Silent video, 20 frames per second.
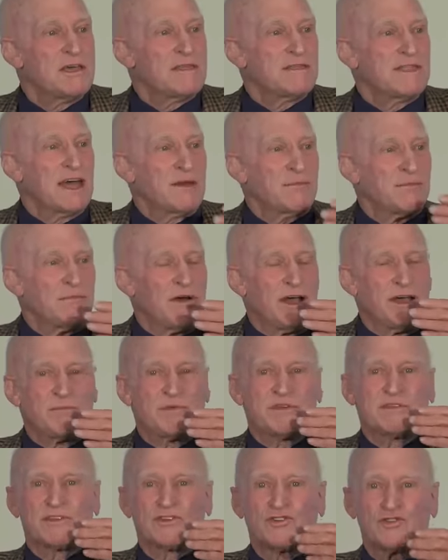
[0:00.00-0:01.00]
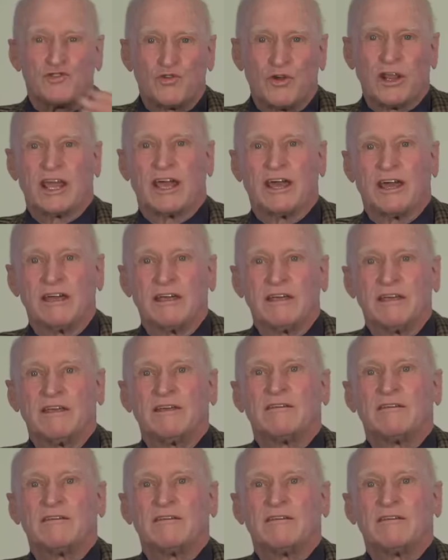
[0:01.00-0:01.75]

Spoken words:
that might be the trigger